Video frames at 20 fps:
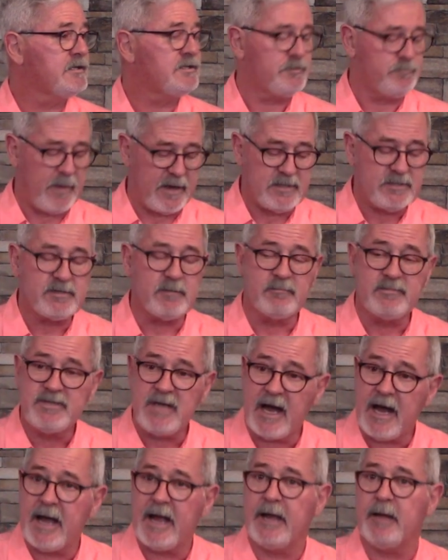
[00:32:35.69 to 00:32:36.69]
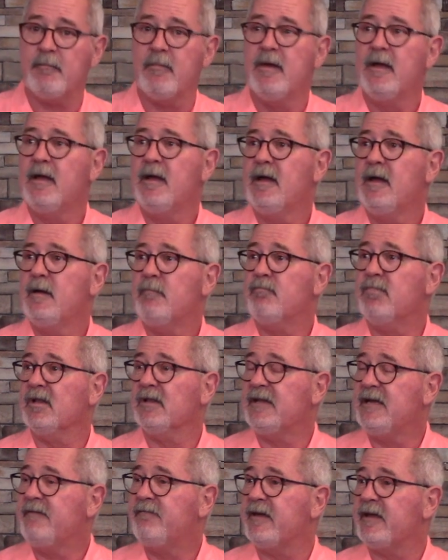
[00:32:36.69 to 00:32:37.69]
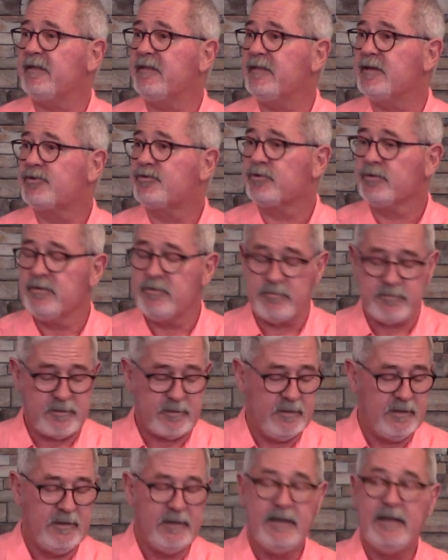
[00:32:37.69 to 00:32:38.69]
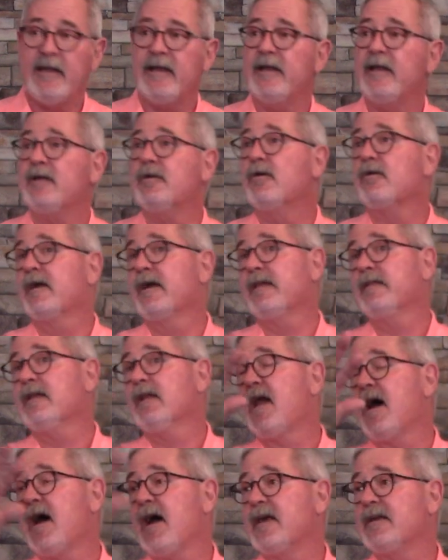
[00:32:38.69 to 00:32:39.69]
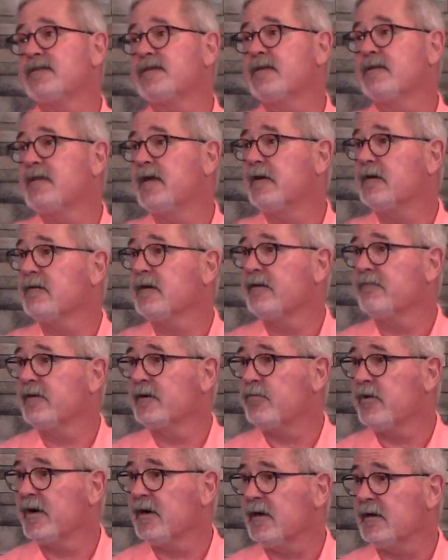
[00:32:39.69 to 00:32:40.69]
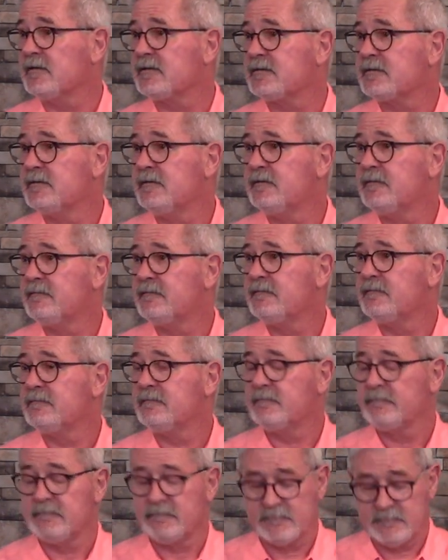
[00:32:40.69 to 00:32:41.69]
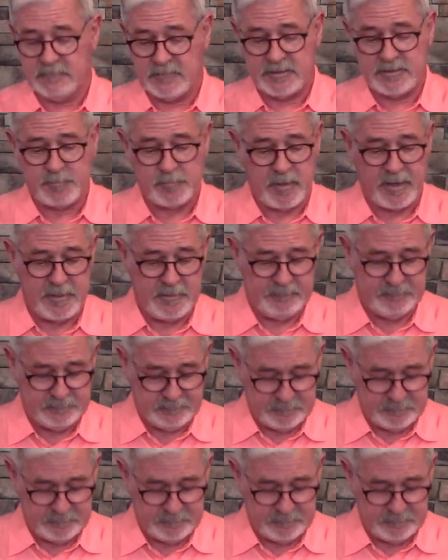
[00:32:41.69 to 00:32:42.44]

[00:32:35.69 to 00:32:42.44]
Let's spend some time believing the truth and ignoring the lies that are everywhere else. Let's pray.